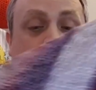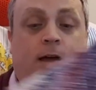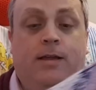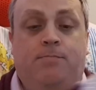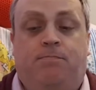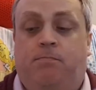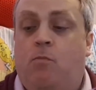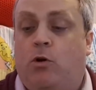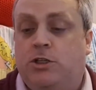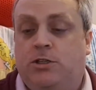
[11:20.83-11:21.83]
I
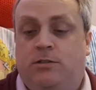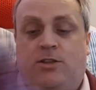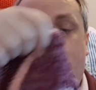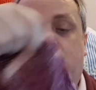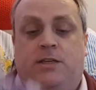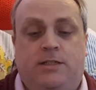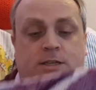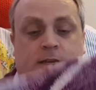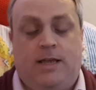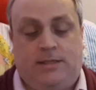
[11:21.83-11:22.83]
soaked it
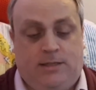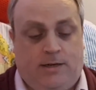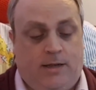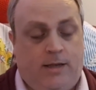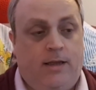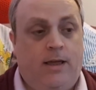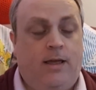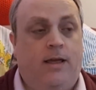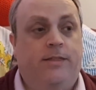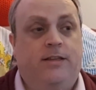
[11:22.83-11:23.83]
yesterday,
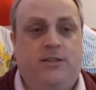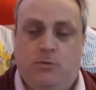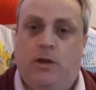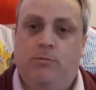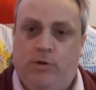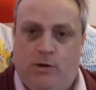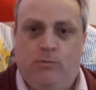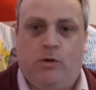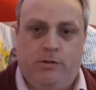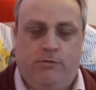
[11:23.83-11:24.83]
and this is why
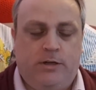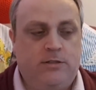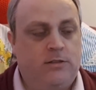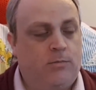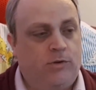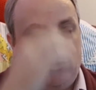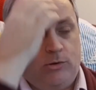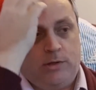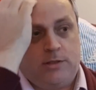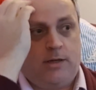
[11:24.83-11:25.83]
one of the reasons I'm
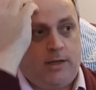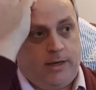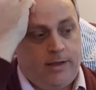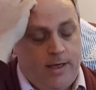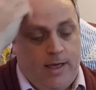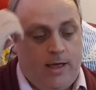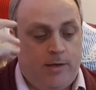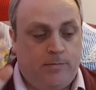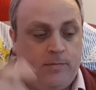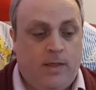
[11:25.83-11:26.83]
recording today.
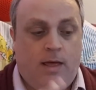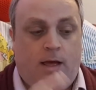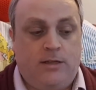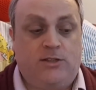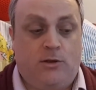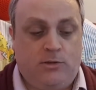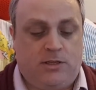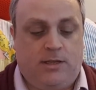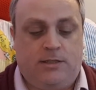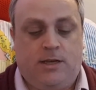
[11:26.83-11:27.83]
I
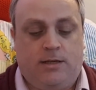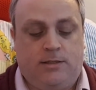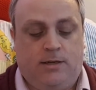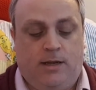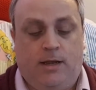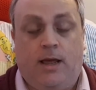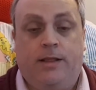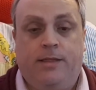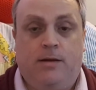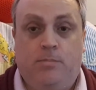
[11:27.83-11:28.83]
soaked this yesterday
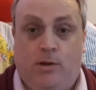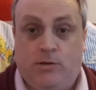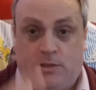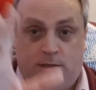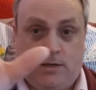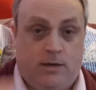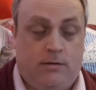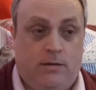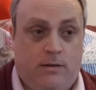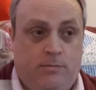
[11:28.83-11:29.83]
and then blocked it, and
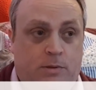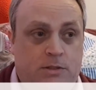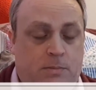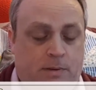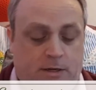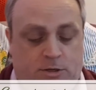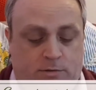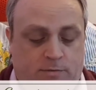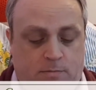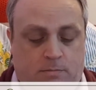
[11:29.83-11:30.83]
I'll put a picture
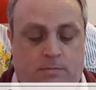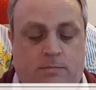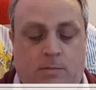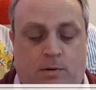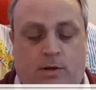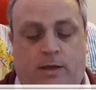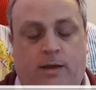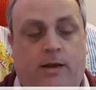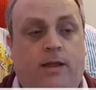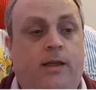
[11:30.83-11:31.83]
of the blocking
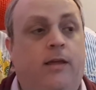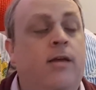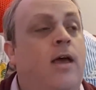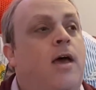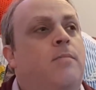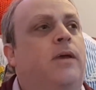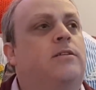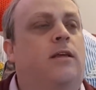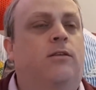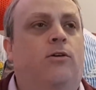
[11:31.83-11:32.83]
in here,
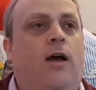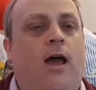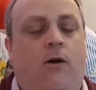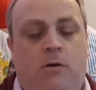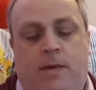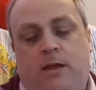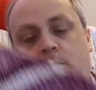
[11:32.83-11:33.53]
because I thought, how am I